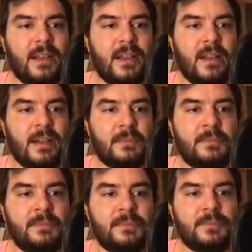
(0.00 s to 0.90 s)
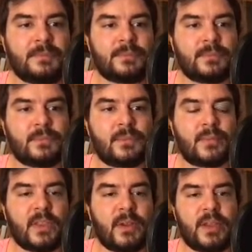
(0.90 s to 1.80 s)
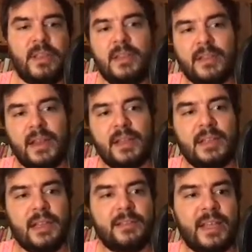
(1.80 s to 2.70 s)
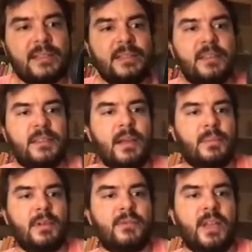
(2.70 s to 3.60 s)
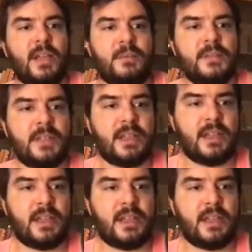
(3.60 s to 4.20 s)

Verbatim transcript: Um, okay, here then I, I tested a couple of times, like